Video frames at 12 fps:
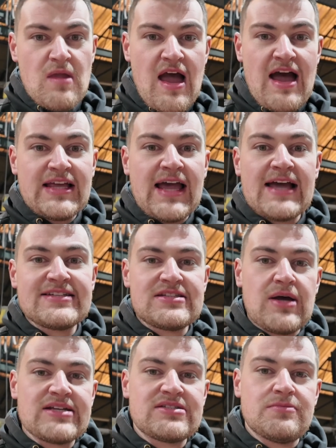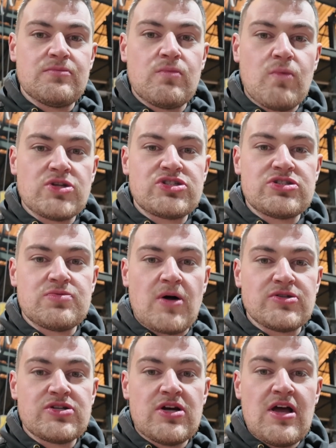I asked them, what do you
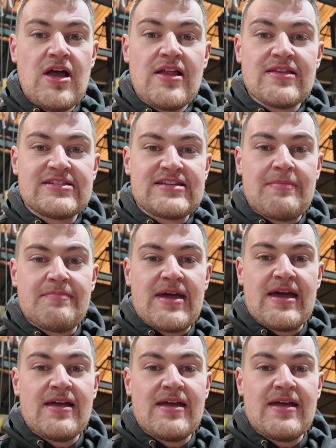want? He sent me it.